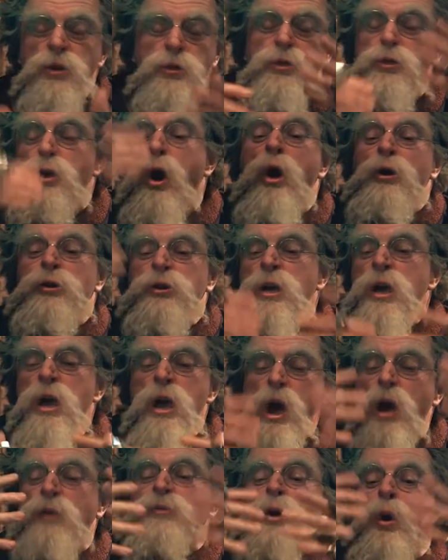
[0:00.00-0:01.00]
at the thought
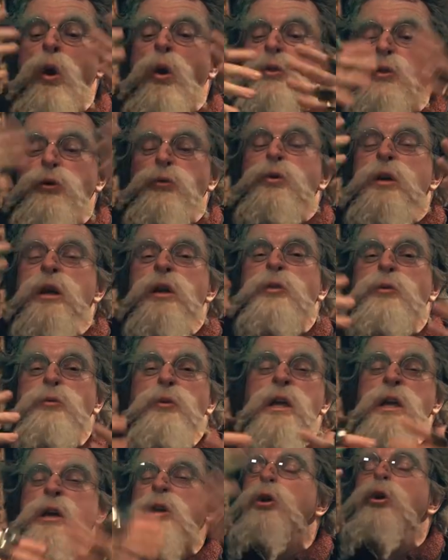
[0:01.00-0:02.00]
of your
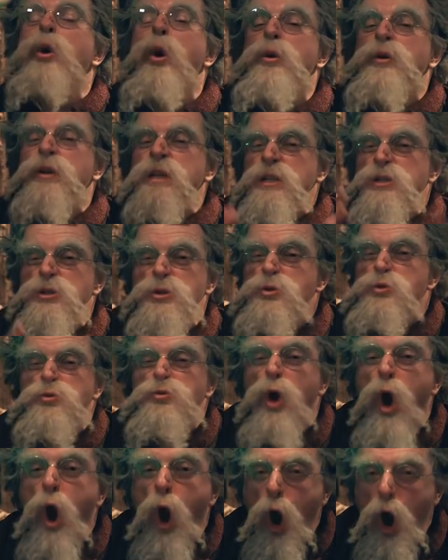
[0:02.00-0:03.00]
3-3 glorious
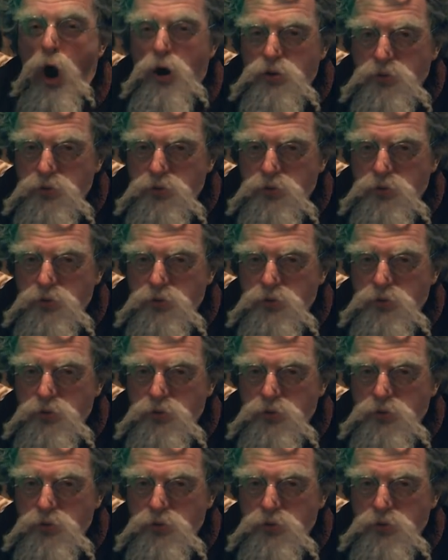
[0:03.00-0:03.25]
draw?